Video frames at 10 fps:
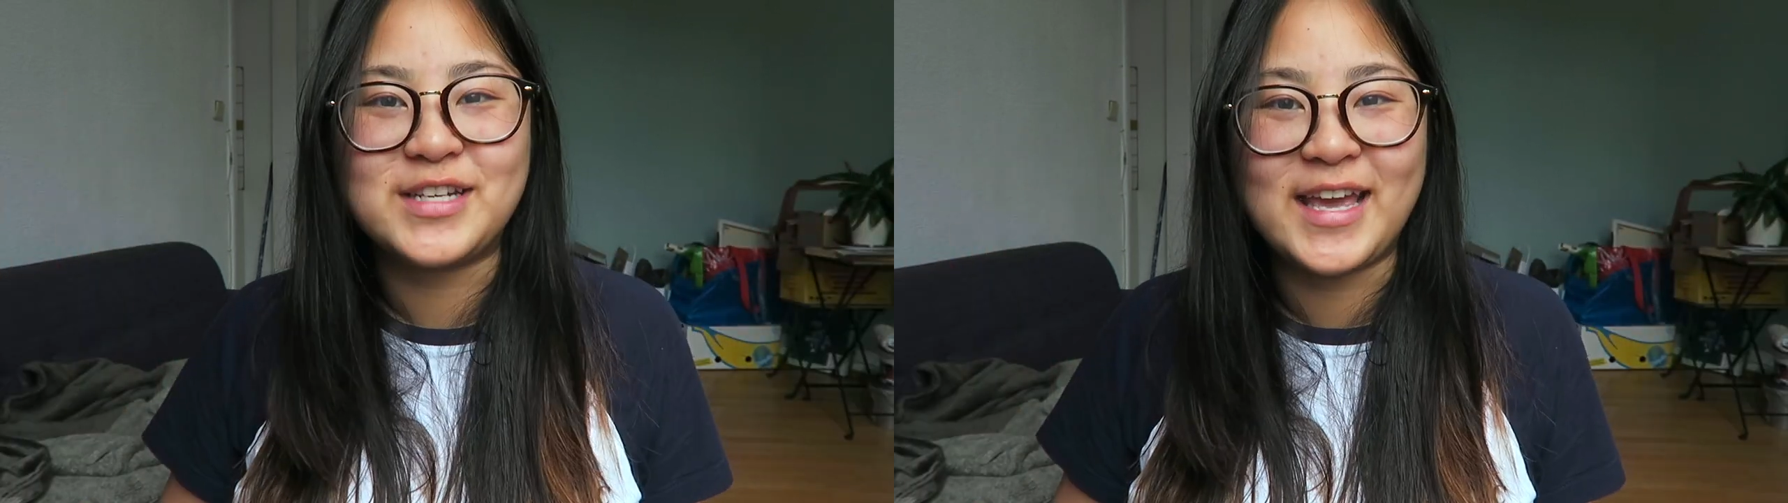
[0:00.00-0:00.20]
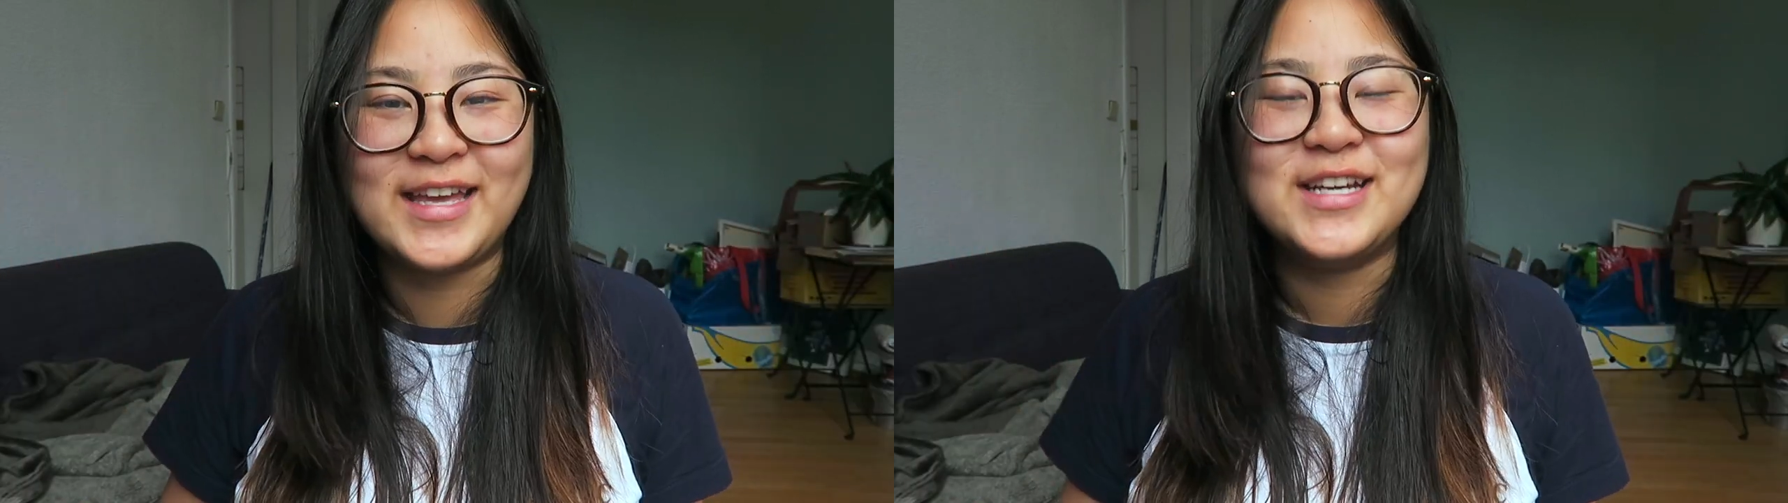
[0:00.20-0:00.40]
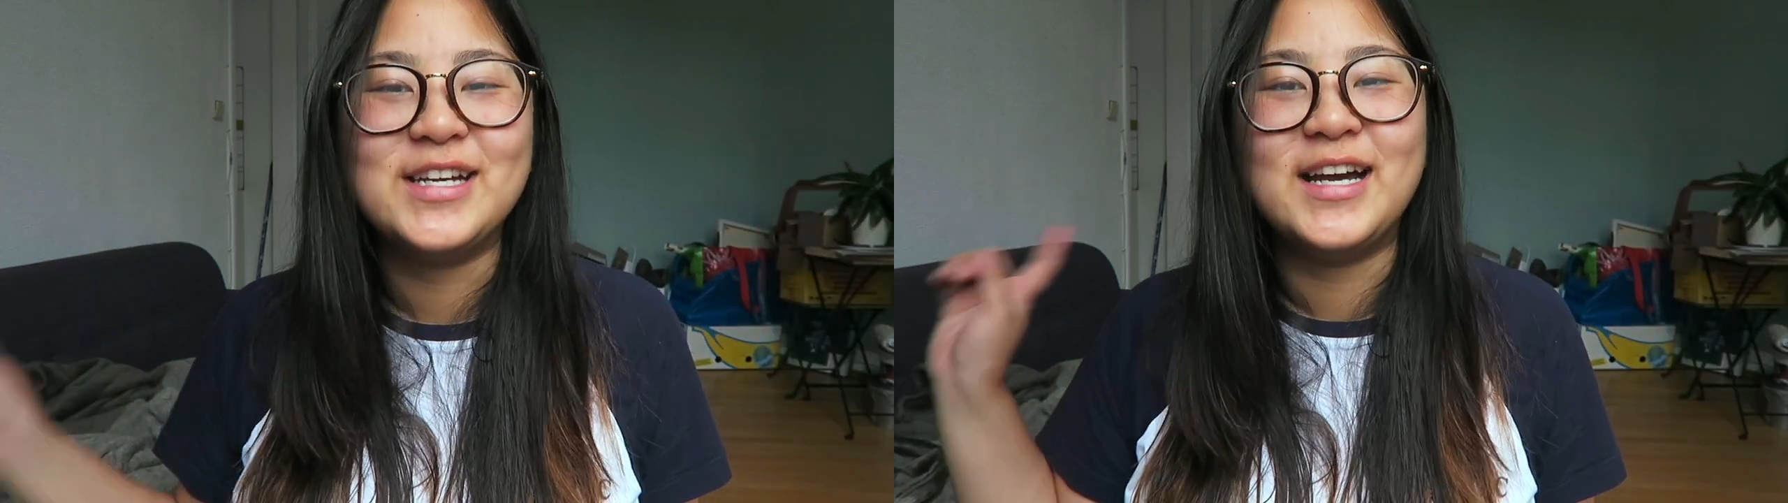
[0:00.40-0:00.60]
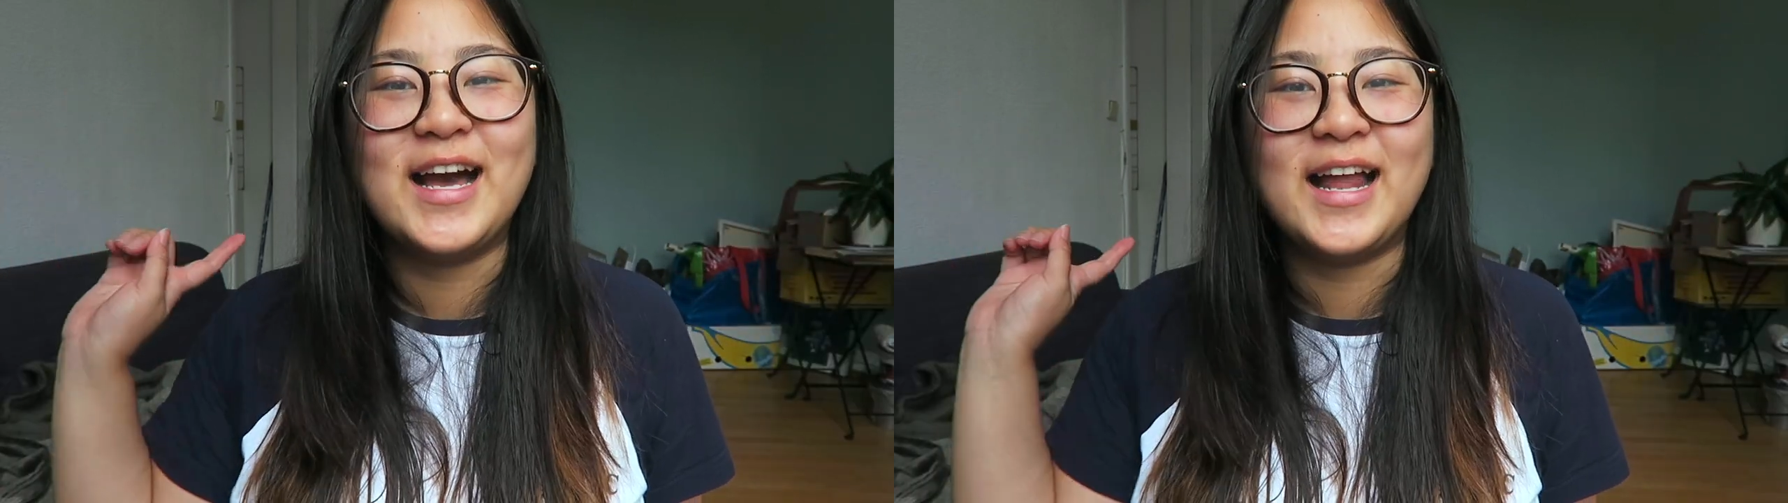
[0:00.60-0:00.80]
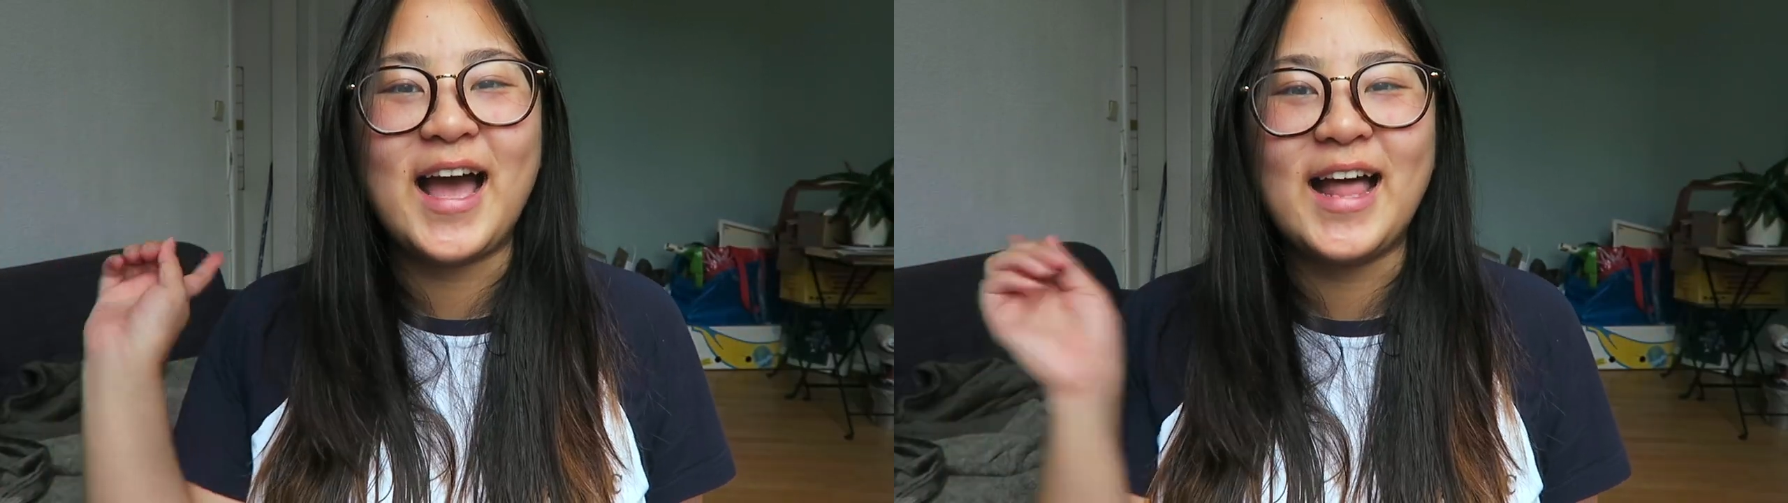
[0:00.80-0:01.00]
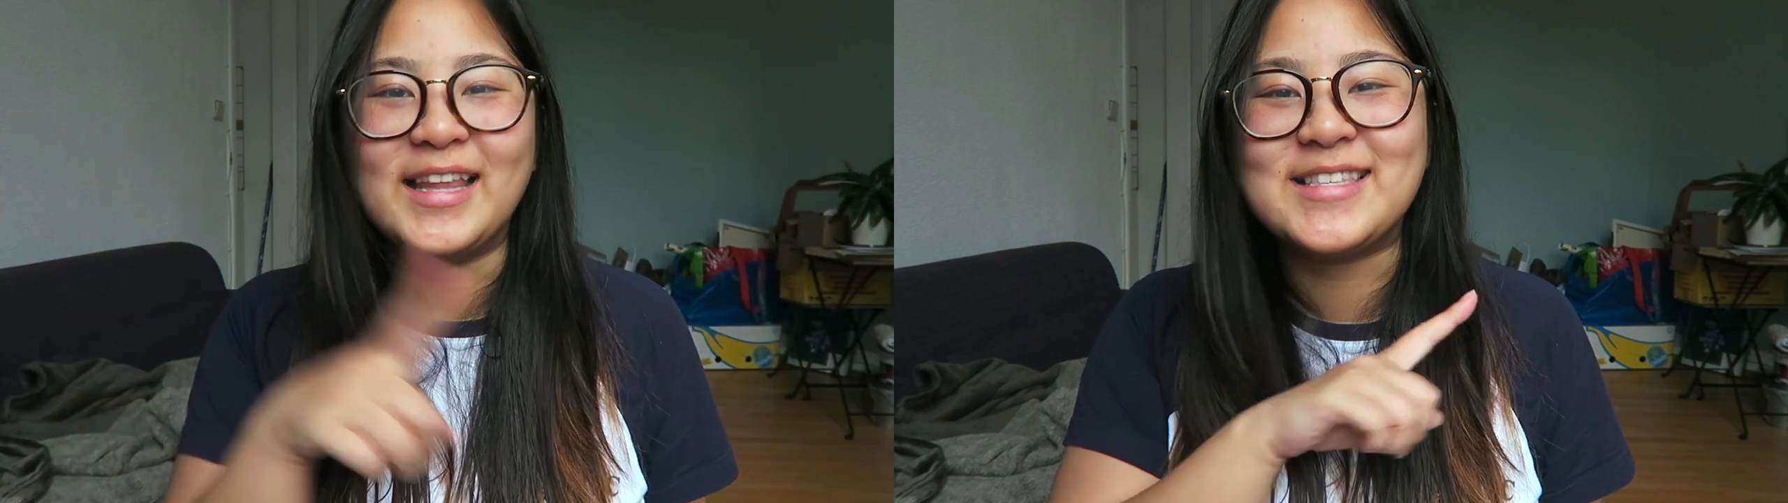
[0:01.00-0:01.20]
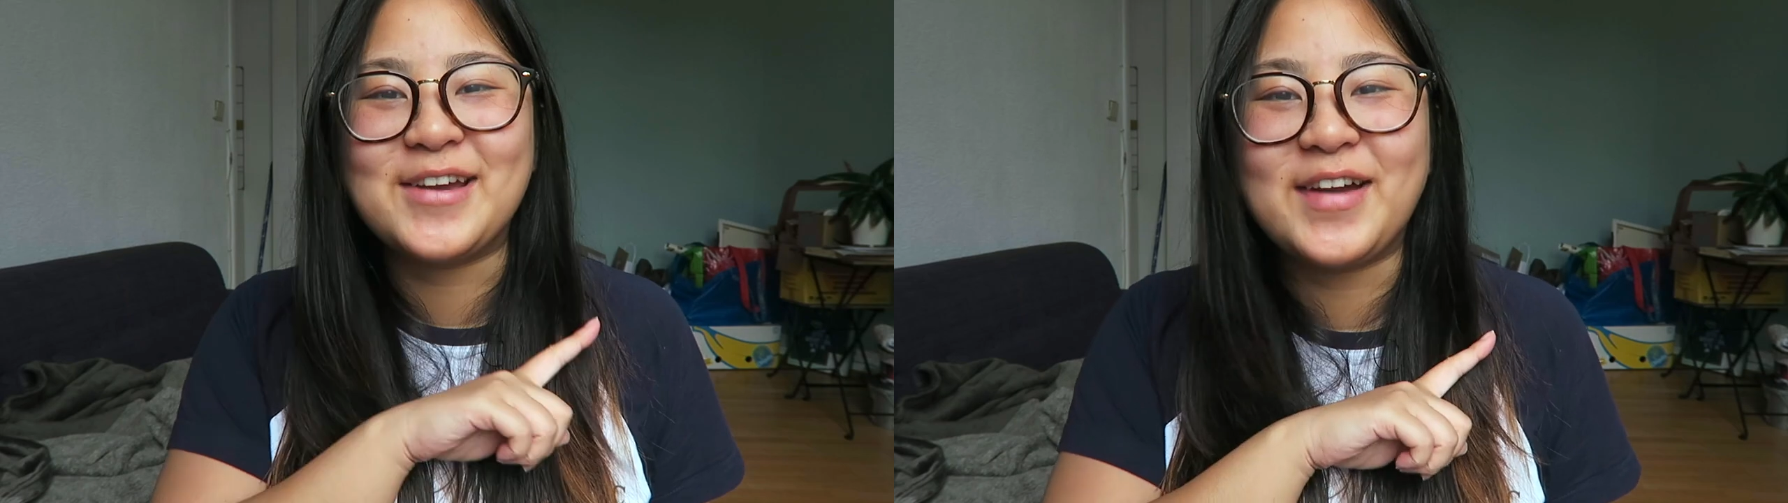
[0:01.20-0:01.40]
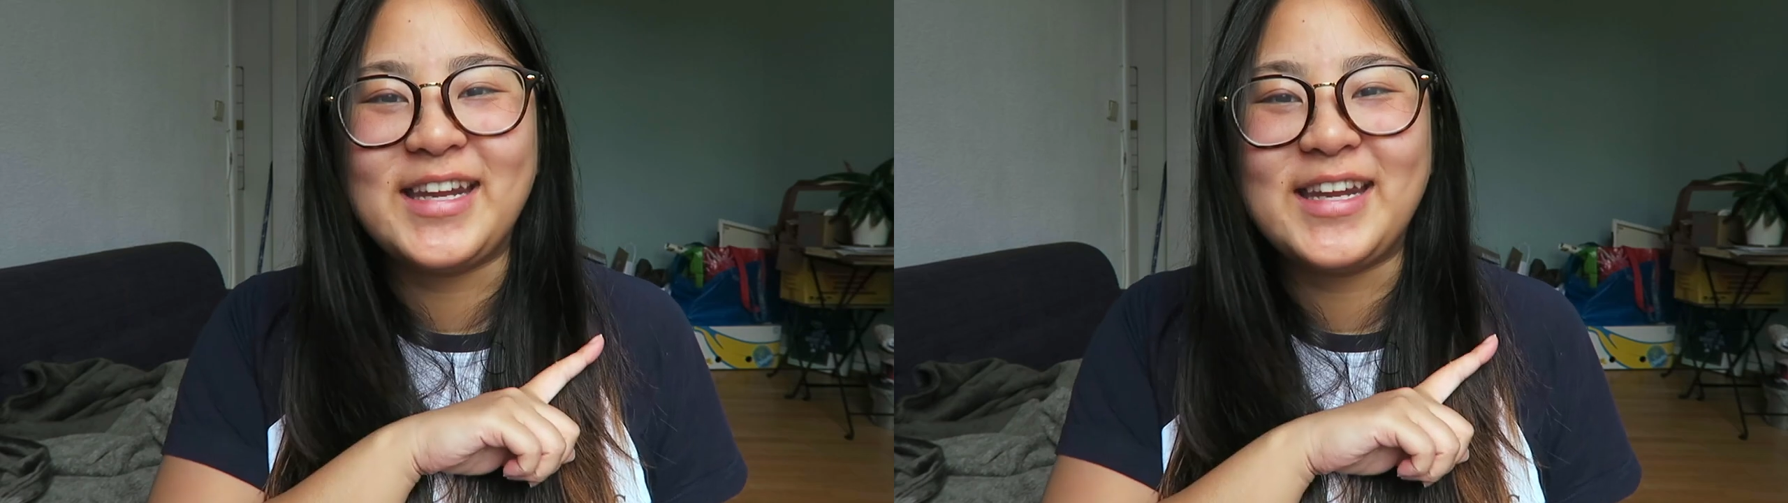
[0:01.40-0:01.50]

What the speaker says: day. Let's get